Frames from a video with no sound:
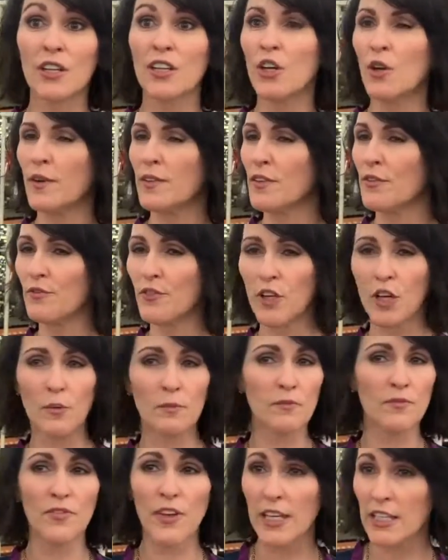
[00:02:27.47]
you know, at the
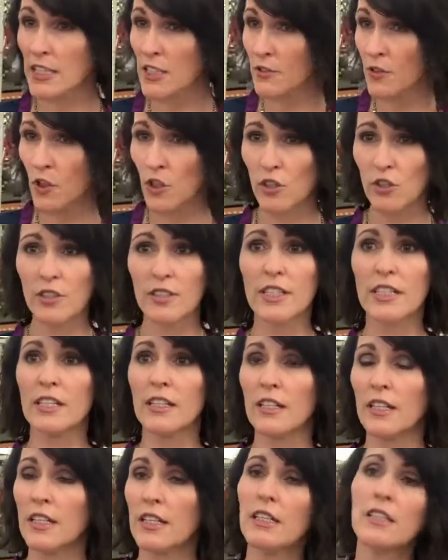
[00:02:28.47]
film festivals
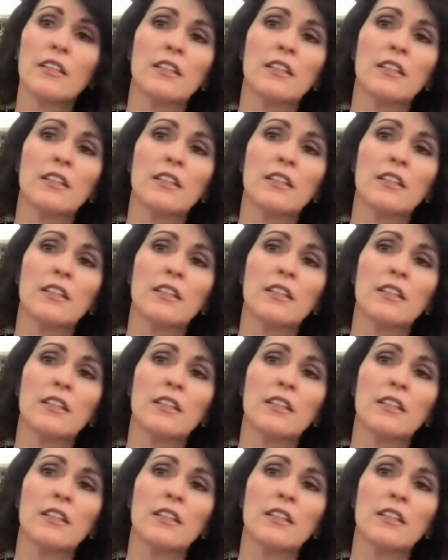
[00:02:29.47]
and